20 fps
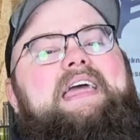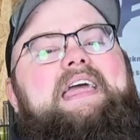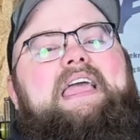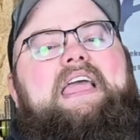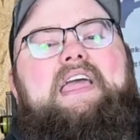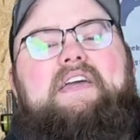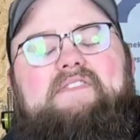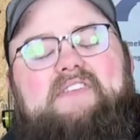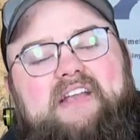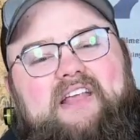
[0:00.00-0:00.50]

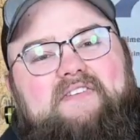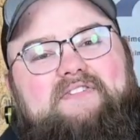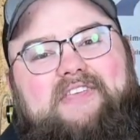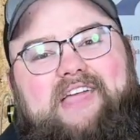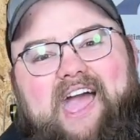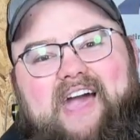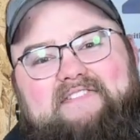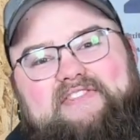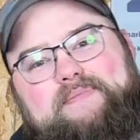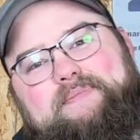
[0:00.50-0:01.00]
even if you
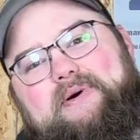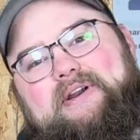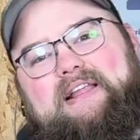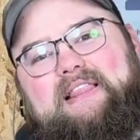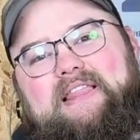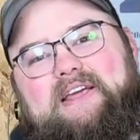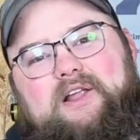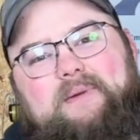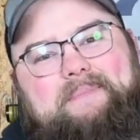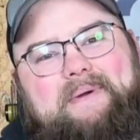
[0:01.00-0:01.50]
have to put a
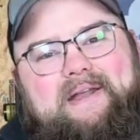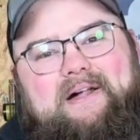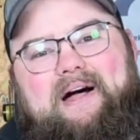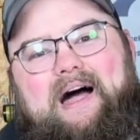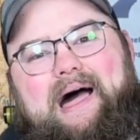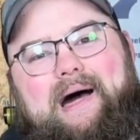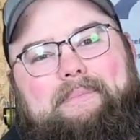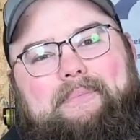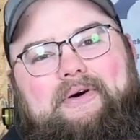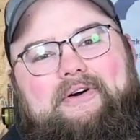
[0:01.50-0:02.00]
little bit of
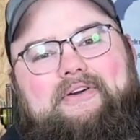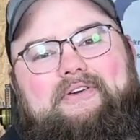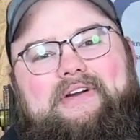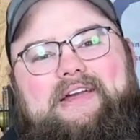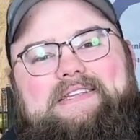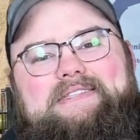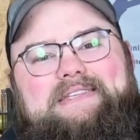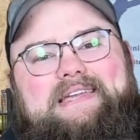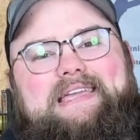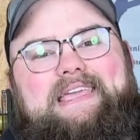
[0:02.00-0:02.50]
elbow
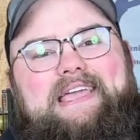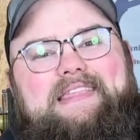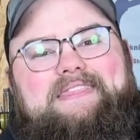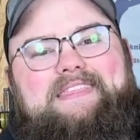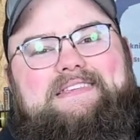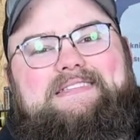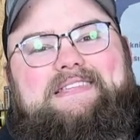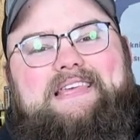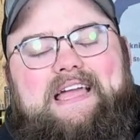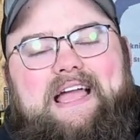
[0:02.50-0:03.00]
grease to get
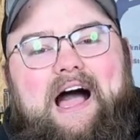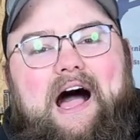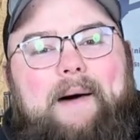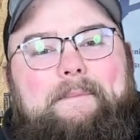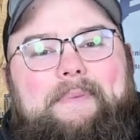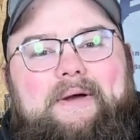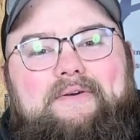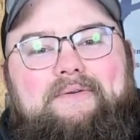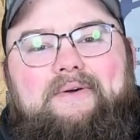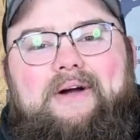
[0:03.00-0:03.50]
this thing
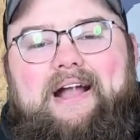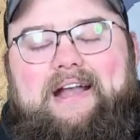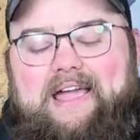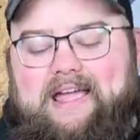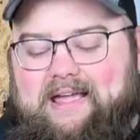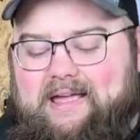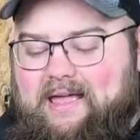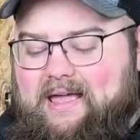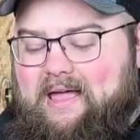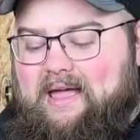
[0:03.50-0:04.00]
up and
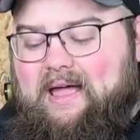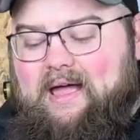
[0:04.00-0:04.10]
running.